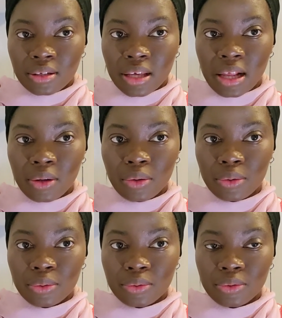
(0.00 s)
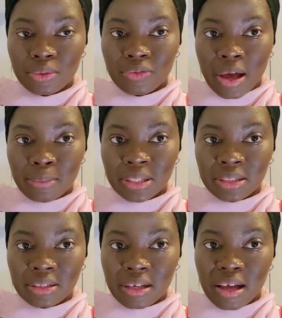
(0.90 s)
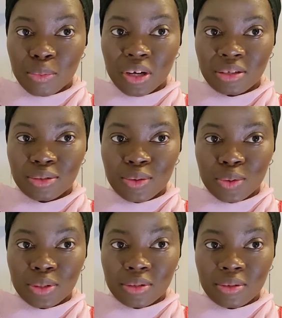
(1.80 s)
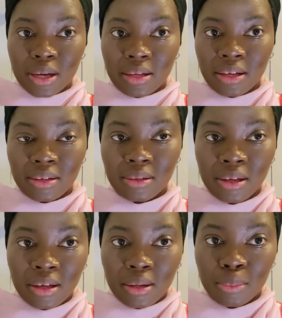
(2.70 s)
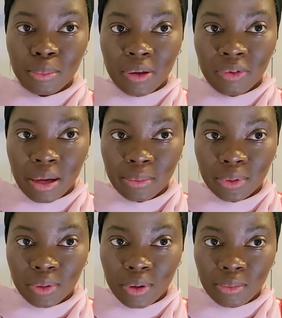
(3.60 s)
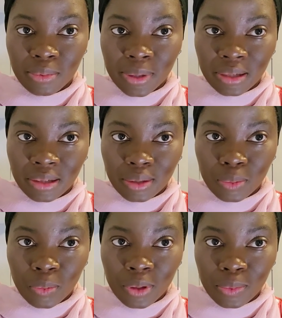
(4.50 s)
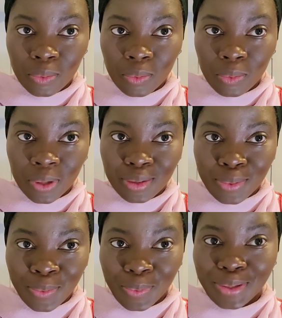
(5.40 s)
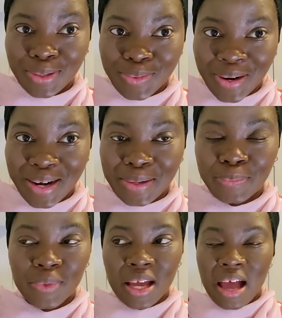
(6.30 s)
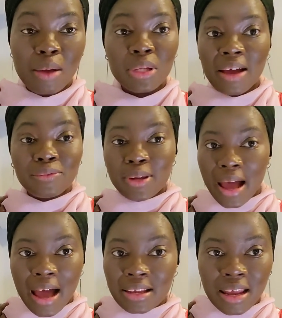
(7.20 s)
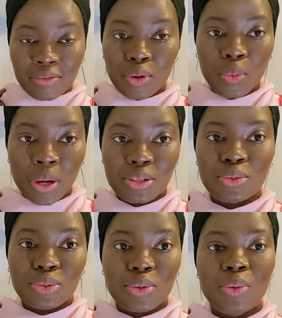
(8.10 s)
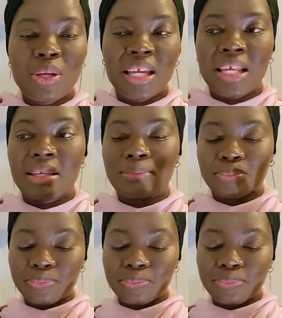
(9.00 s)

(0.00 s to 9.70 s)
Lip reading: hello family, I'm ready to go to school, and then my family will call me back, what are you wearing? I mean, I never went to school in